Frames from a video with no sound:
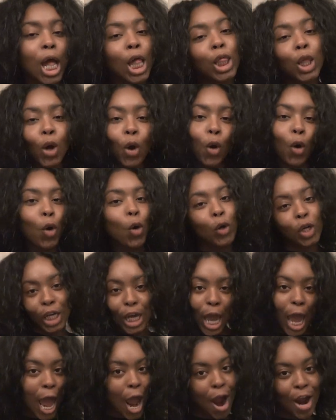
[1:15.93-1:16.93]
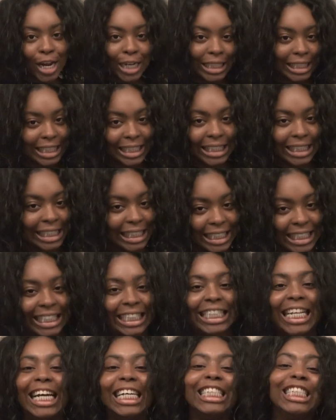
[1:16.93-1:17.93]
the curly hair
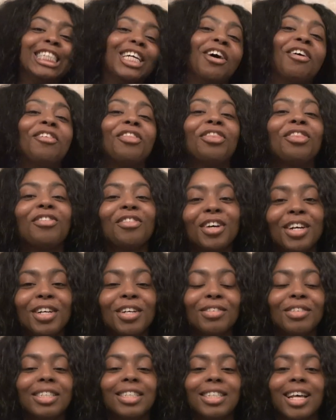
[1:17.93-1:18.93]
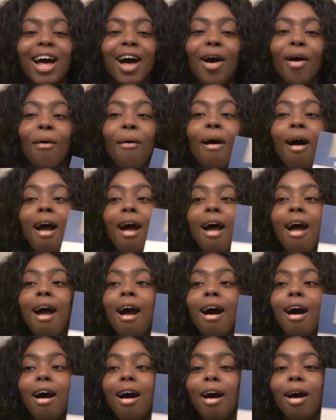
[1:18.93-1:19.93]
extensions that show through. So
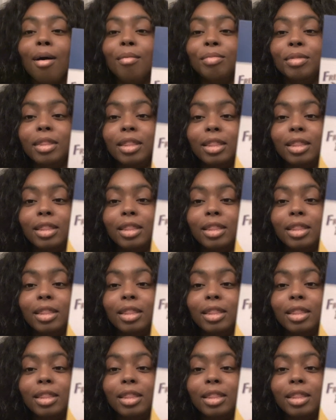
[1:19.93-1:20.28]
um,